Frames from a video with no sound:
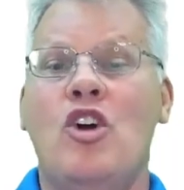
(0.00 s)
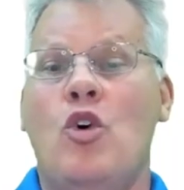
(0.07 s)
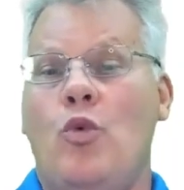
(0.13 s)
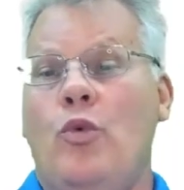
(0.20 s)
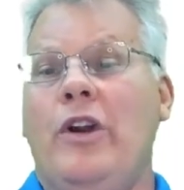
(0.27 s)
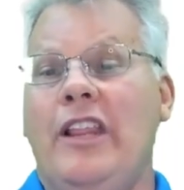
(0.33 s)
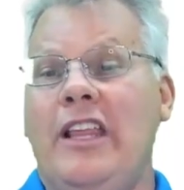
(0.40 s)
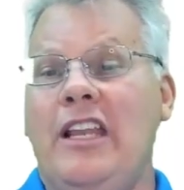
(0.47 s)

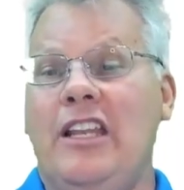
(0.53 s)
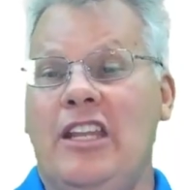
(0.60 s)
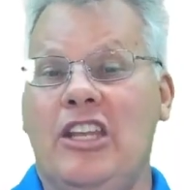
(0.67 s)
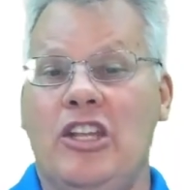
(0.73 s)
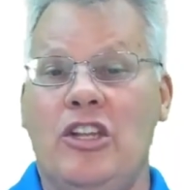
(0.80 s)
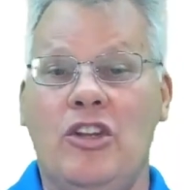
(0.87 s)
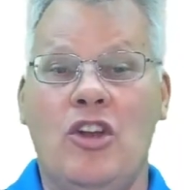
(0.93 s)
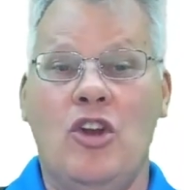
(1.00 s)
really
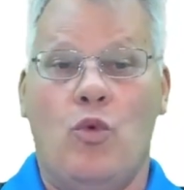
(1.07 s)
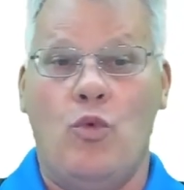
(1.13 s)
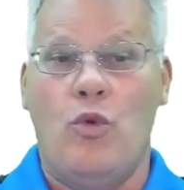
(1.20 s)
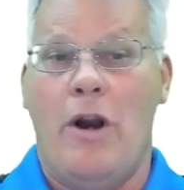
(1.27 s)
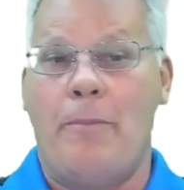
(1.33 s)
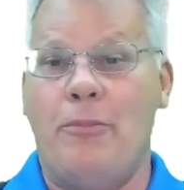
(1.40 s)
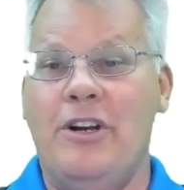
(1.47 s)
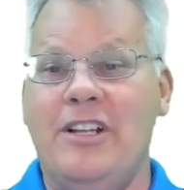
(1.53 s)
did
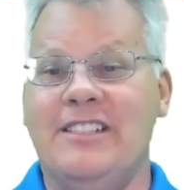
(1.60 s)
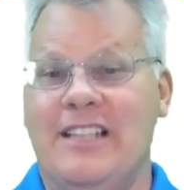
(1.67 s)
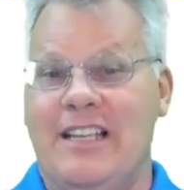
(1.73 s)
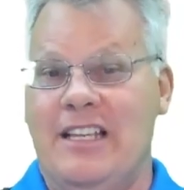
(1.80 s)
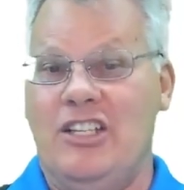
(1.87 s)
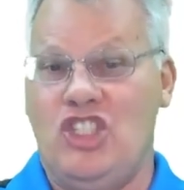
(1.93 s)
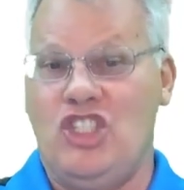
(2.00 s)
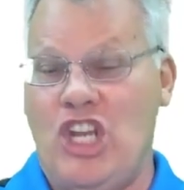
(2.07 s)

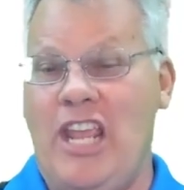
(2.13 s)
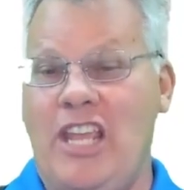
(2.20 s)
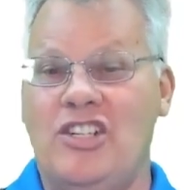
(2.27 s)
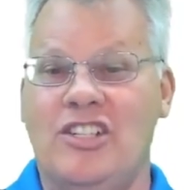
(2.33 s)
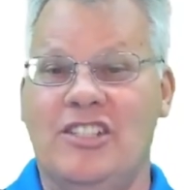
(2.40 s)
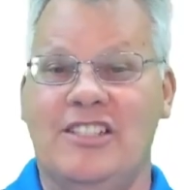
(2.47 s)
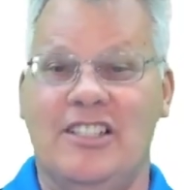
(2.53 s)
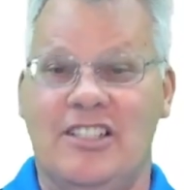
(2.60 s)
represent
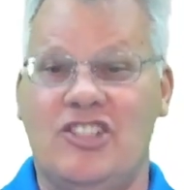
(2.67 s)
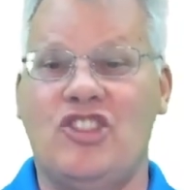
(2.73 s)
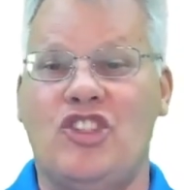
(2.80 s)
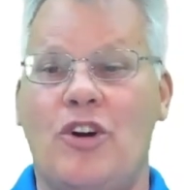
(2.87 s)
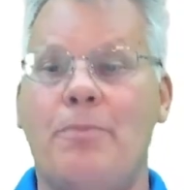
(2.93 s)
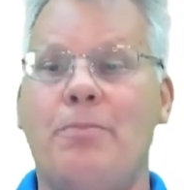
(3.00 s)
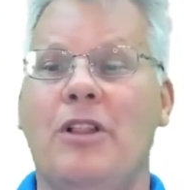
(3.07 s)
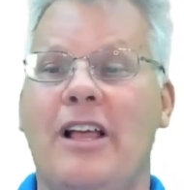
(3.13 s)
changes in
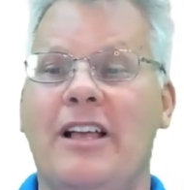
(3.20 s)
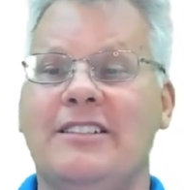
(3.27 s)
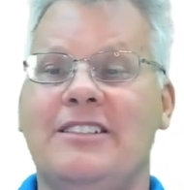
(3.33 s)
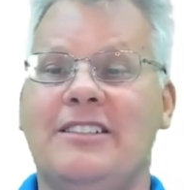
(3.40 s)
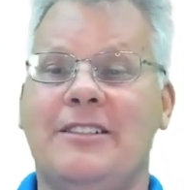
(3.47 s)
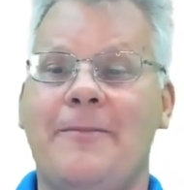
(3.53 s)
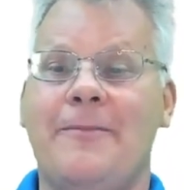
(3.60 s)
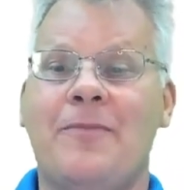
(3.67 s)

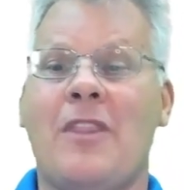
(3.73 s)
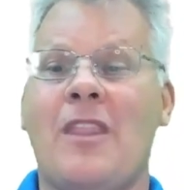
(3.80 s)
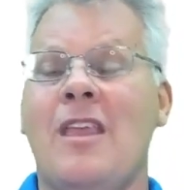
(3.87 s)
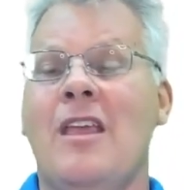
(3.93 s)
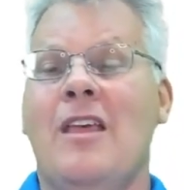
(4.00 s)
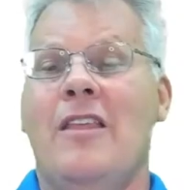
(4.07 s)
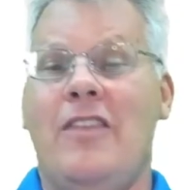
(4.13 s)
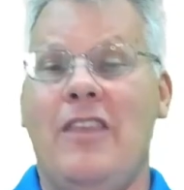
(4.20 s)
surplus.
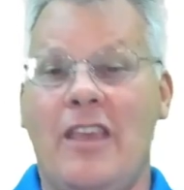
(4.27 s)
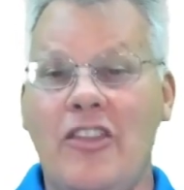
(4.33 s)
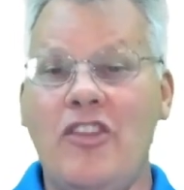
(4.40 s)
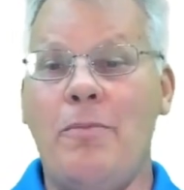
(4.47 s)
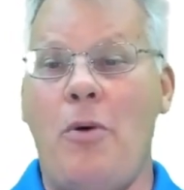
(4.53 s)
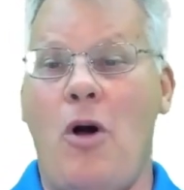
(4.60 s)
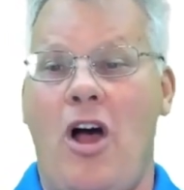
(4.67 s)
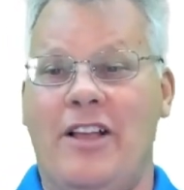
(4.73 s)
The other
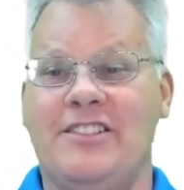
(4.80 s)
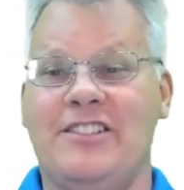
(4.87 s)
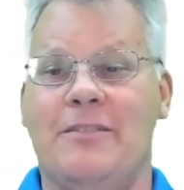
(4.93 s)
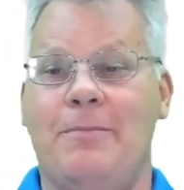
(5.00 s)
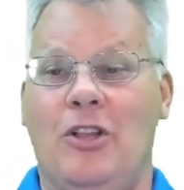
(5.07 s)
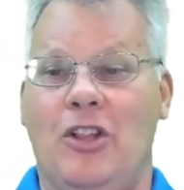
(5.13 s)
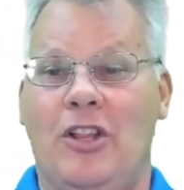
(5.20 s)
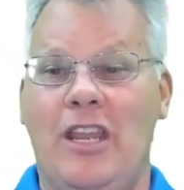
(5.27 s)

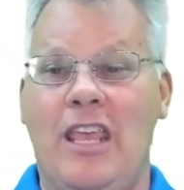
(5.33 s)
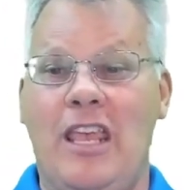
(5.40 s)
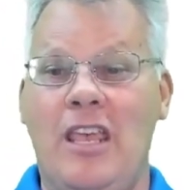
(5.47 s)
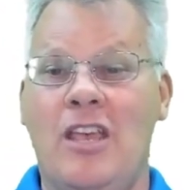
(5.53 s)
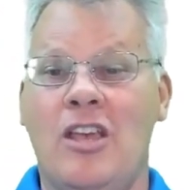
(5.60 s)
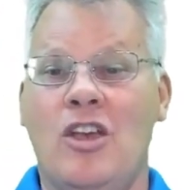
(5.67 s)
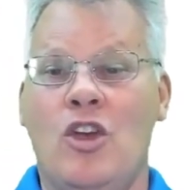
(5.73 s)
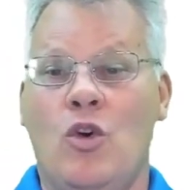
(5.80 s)
possibility
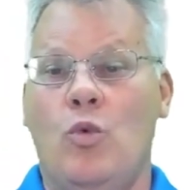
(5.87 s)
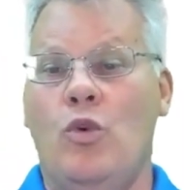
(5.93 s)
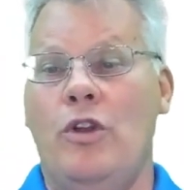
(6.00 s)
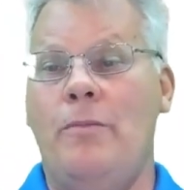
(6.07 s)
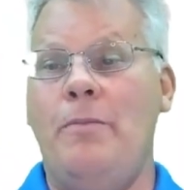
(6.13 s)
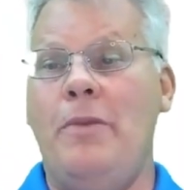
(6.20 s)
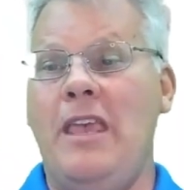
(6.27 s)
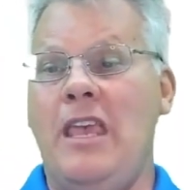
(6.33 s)

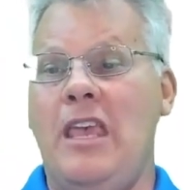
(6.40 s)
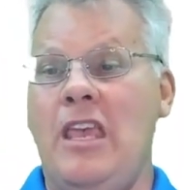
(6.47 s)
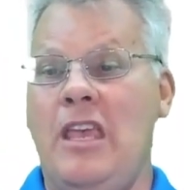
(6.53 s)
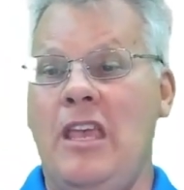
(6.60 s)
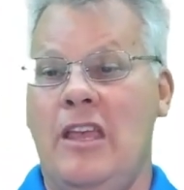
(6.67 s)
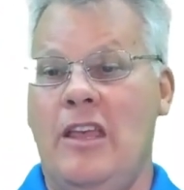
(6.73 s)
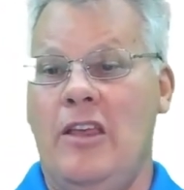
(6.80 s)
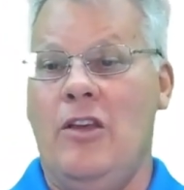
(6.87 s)
would be
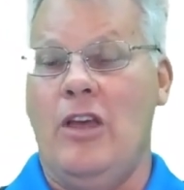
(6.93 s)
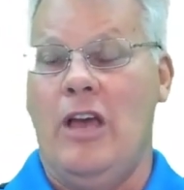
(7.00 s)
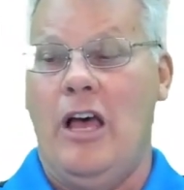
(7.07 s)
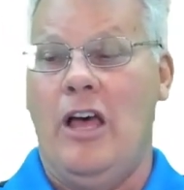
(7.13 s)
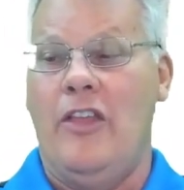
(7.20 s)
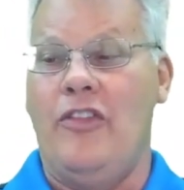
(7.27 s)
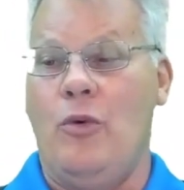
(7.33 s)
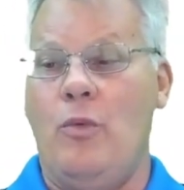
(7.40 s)

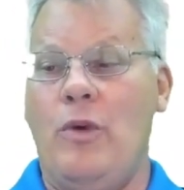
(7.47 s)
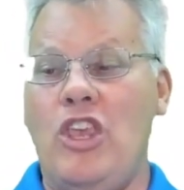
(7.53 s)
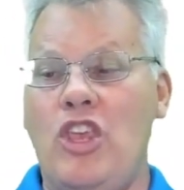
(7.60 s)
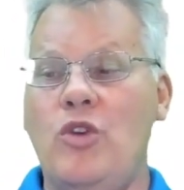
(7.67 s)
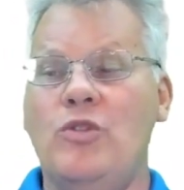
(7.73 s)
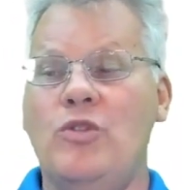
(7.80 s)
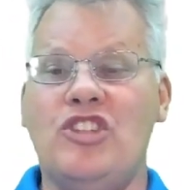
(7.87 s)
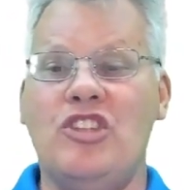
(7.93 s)
that we
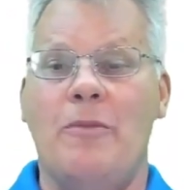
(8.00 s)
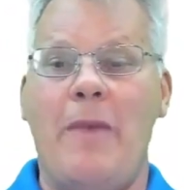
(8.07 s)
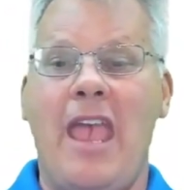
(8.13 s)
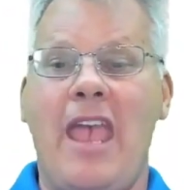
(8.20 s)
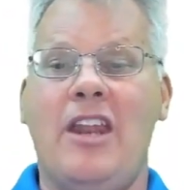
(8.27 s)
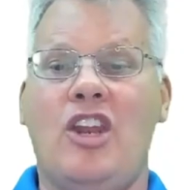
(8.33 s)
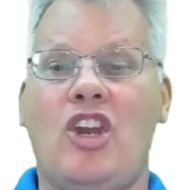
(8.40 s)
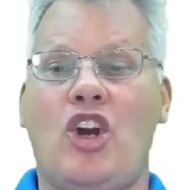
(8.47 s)
use
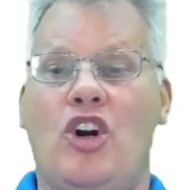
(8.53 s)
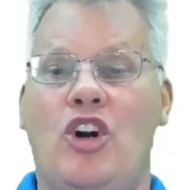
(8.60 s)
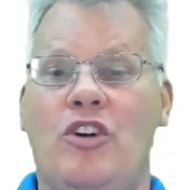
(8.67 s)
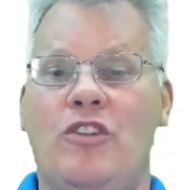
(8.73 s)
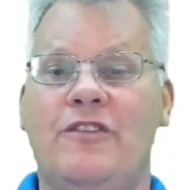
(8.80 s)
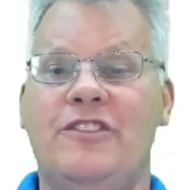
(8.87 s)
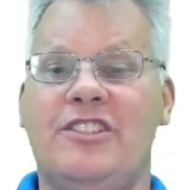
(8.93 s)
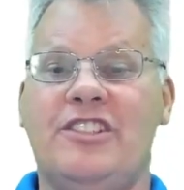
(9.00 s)
demand
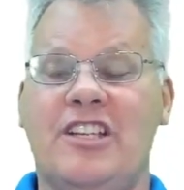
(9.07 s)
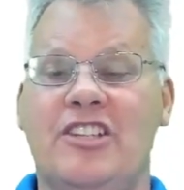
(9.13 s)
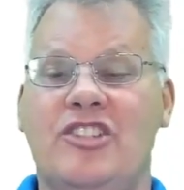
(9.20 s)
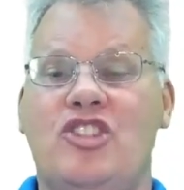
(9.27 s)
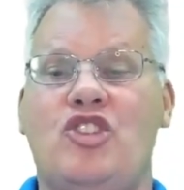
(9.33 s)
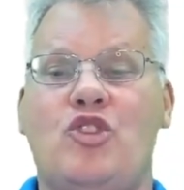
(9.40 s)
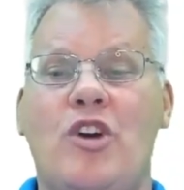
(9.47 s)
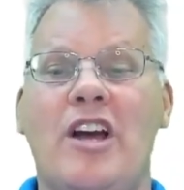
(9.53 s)
curves
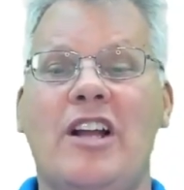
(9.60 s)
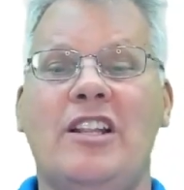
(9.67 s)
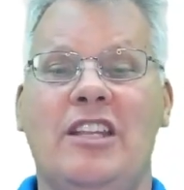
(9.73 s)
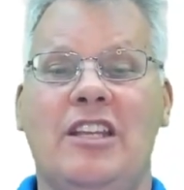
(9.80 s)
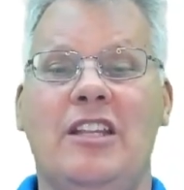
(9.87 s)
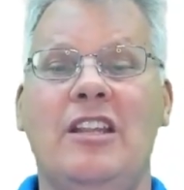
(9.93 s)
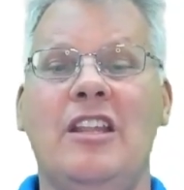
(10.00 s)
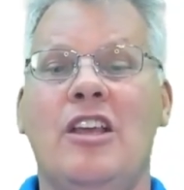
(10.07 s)

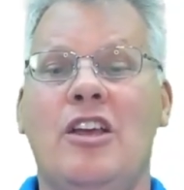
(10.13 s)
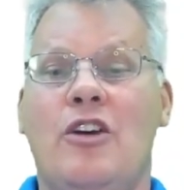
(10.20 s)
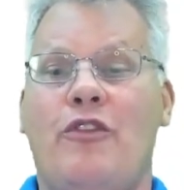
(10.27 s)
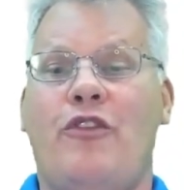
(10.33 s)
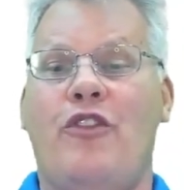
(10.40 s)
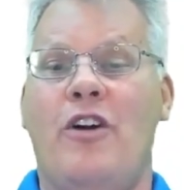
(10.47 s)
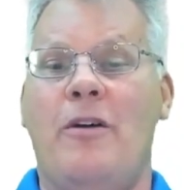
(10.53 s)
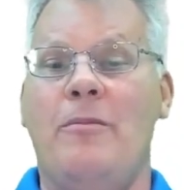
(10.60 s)
constructed
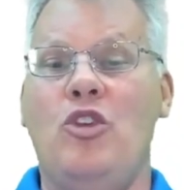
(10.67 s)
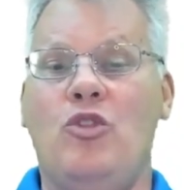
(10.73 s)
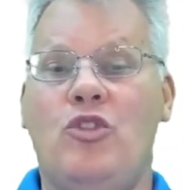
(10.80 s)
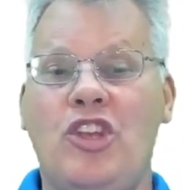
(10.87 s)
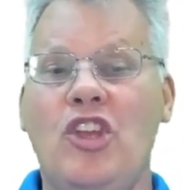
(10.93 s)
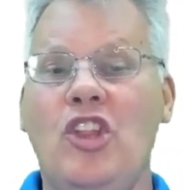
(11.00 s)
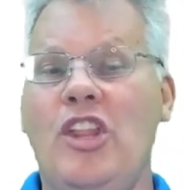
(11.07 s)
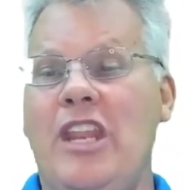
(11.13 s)
from
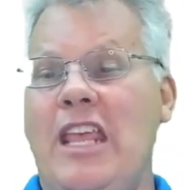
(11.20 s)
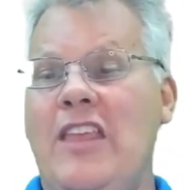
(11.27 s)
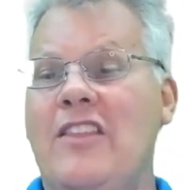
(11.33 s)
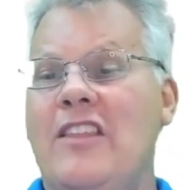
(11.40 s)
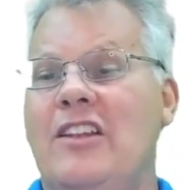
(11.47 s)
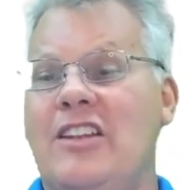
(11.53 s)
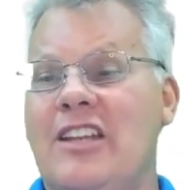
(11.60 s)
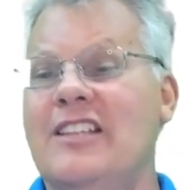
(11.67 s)
utility
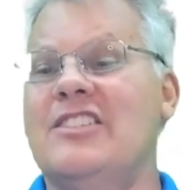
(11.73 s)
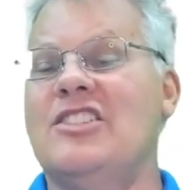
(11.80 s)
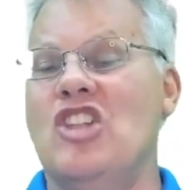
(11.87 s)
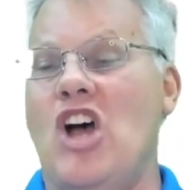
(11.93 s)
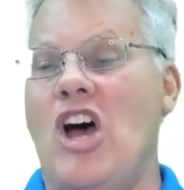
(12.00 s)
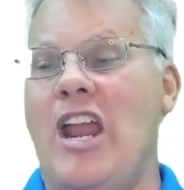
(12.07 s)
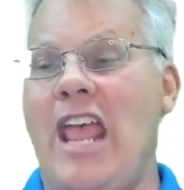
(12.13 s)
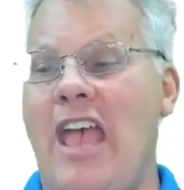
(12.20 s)
that does
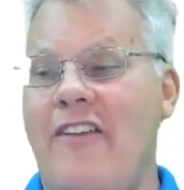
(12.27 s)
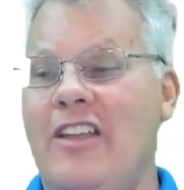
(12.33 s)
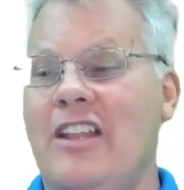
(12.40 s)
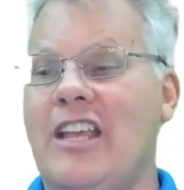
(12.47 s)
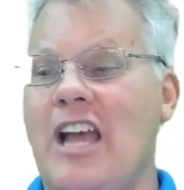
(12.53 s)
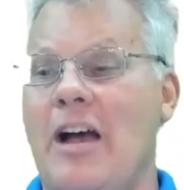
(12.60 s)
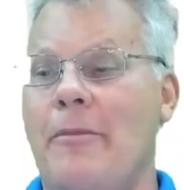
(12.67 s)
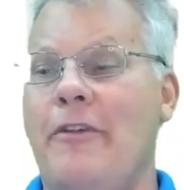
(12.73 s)
not have
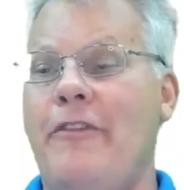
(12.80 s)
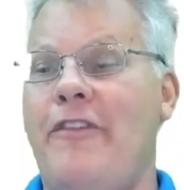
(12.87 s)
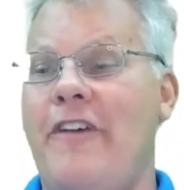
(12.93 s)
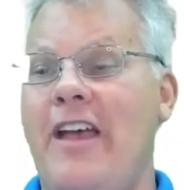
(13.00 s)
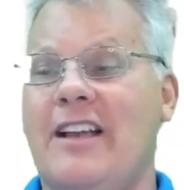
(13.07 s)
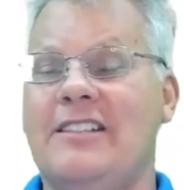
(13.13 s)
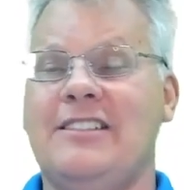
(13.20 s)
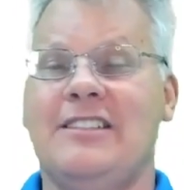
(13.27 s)
income
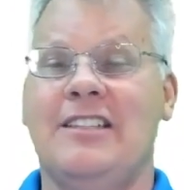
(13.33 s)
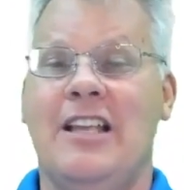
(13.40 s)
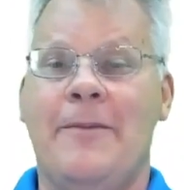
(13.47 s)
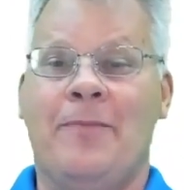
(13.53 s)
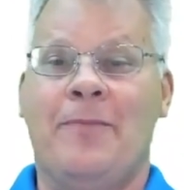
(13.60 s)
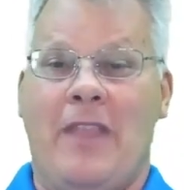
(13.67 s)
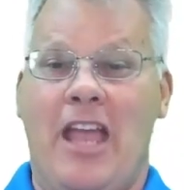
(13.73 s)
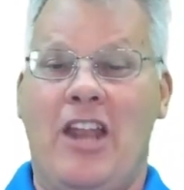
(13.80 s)
effects.
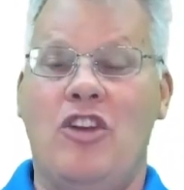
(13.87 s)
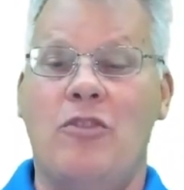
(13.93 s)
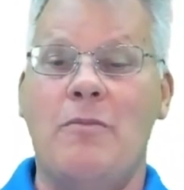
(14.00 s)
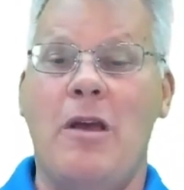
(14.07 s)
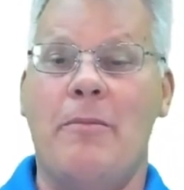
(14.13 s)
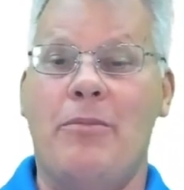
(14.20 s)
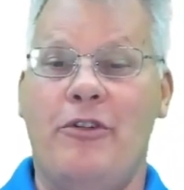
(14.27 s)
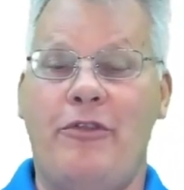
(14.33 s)
And you
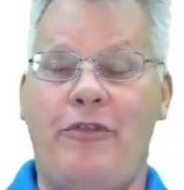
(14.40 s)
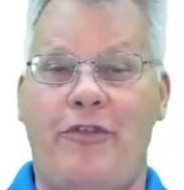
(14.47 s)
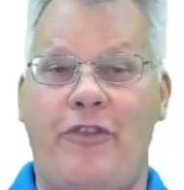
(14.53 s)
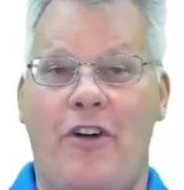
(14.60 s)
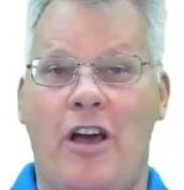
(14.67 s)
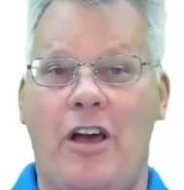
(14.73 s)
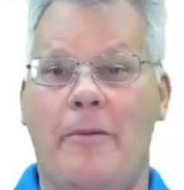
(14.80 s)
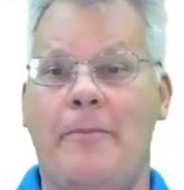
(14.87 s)
remember
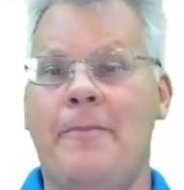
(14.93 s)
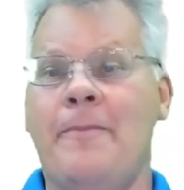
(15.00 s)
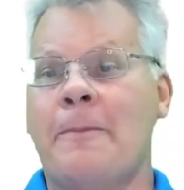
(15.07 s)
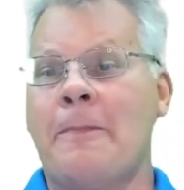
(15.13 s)
from